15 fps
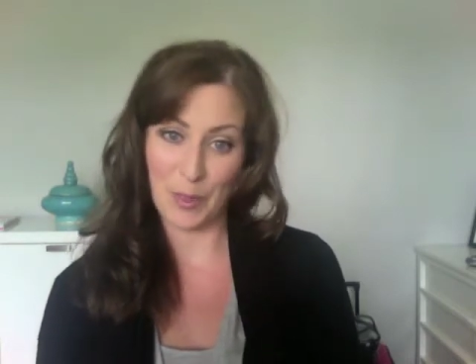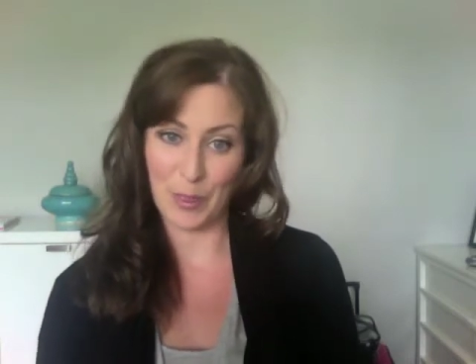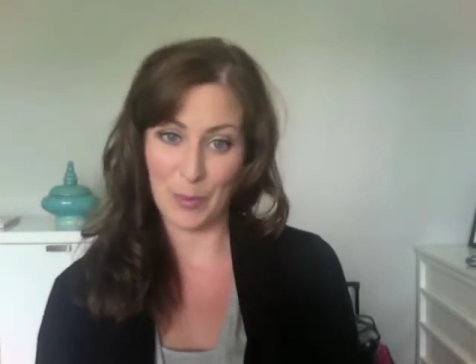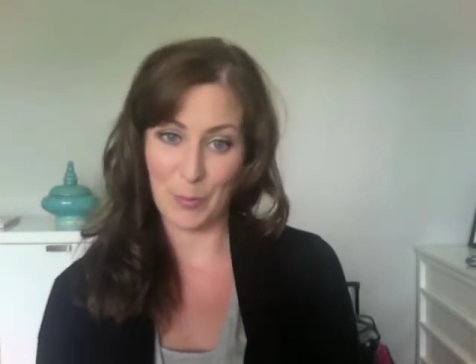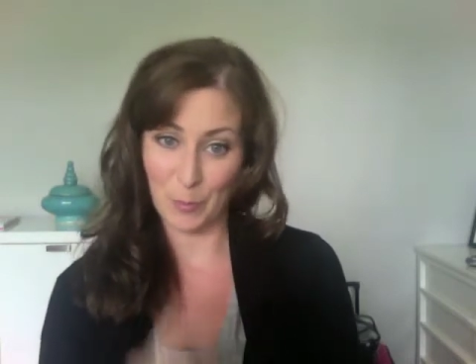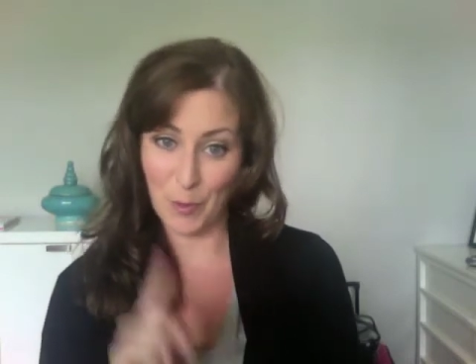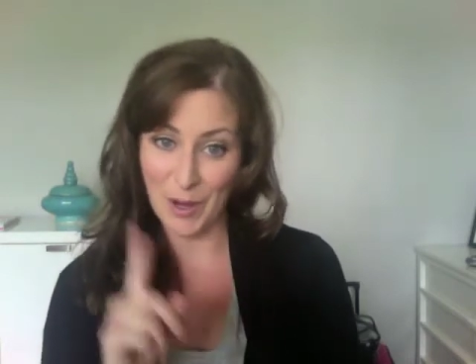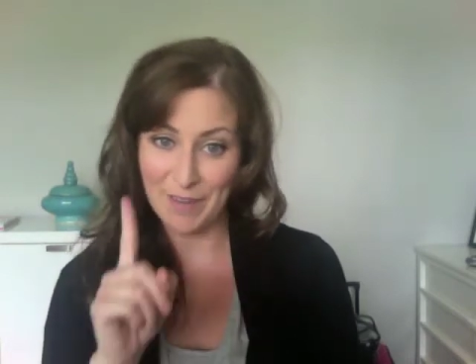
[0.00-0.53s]

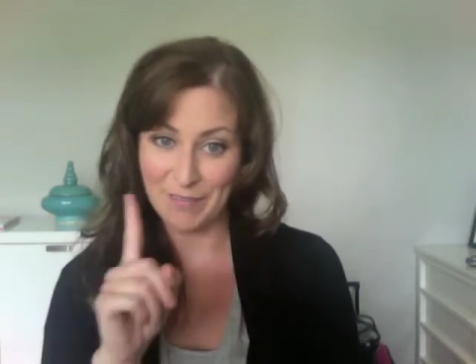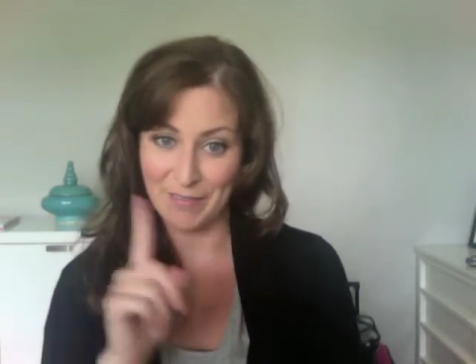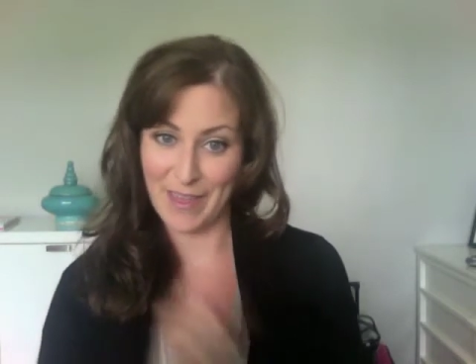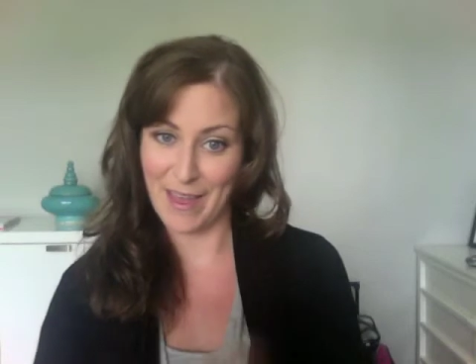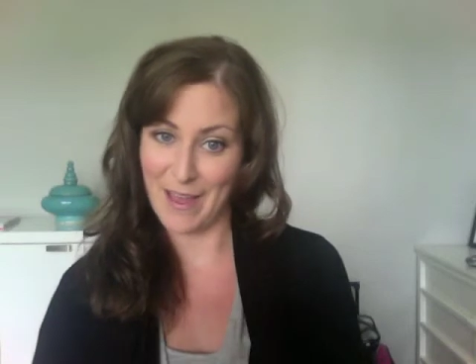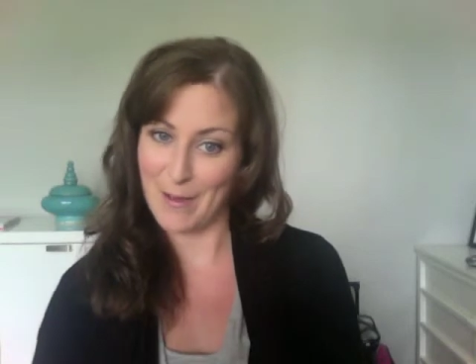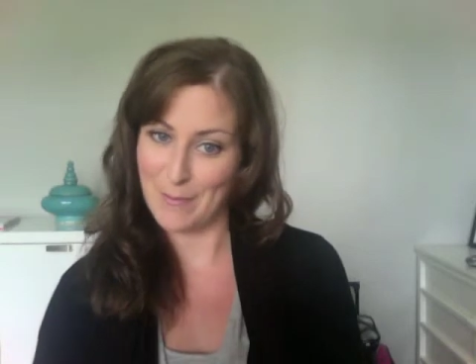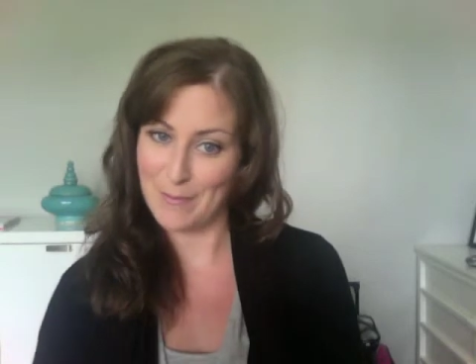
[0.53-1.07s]
one of
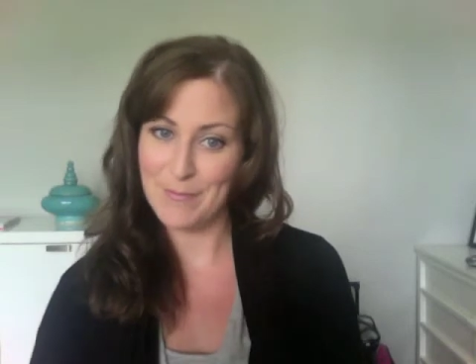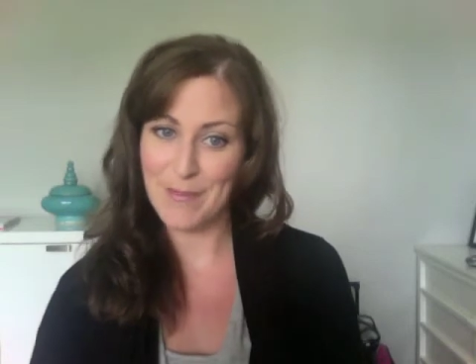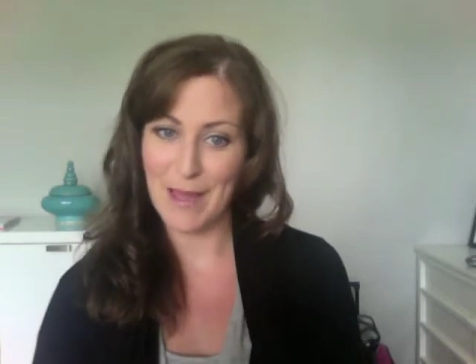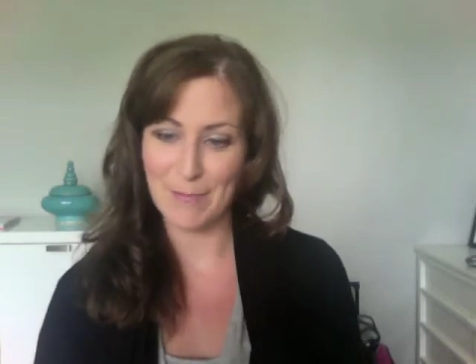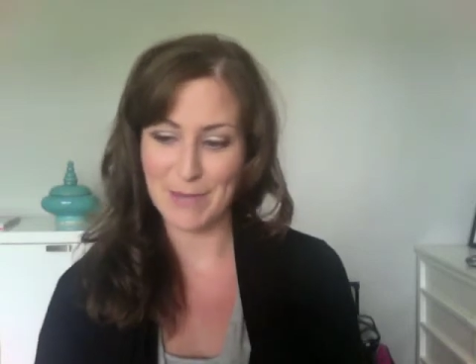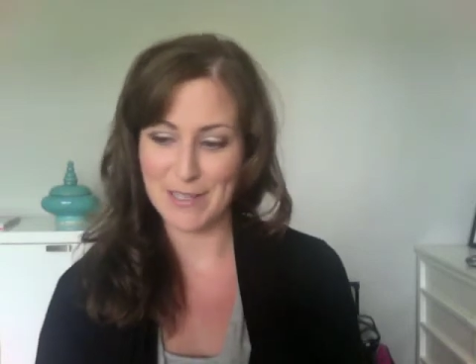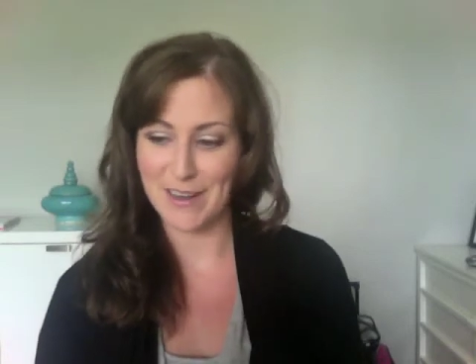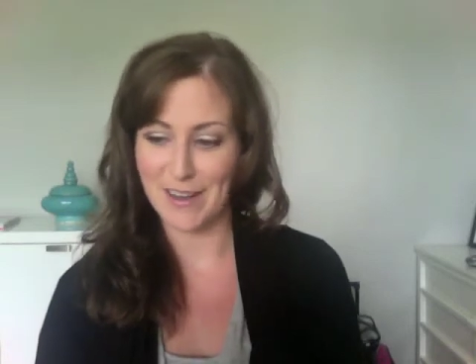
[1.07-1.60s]
them,
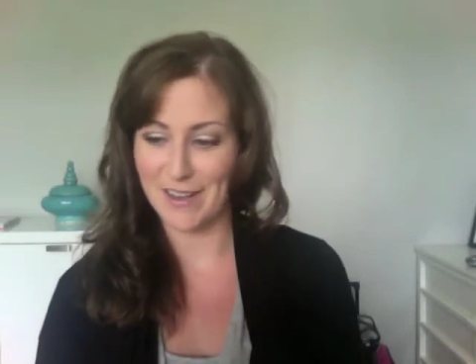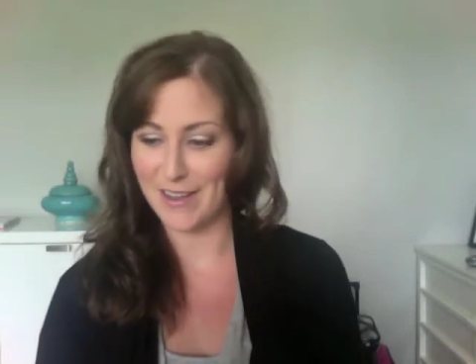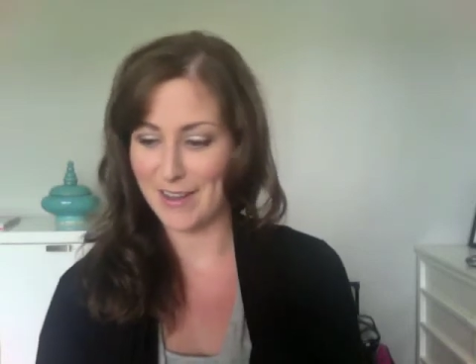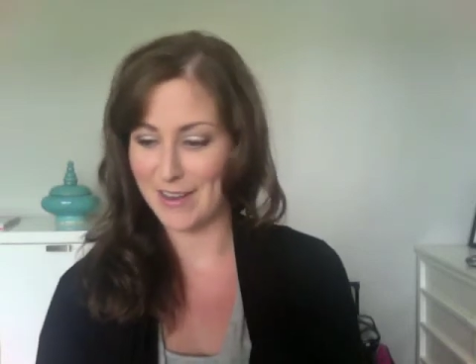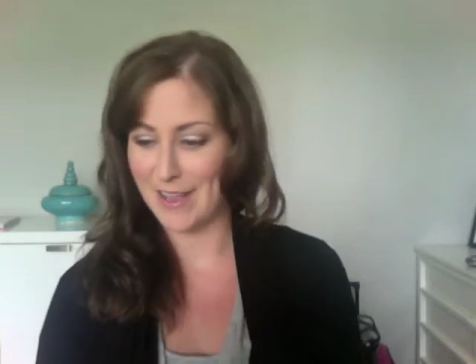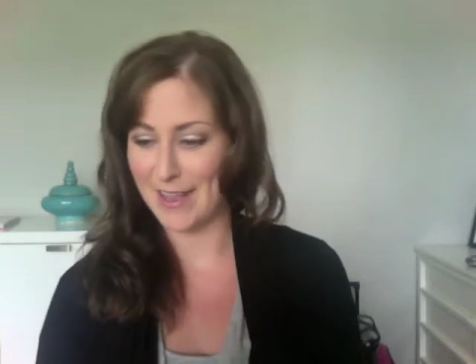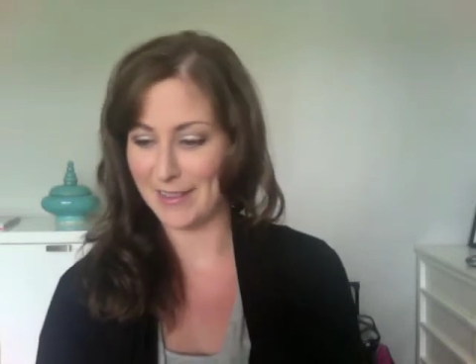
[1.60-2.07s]
which I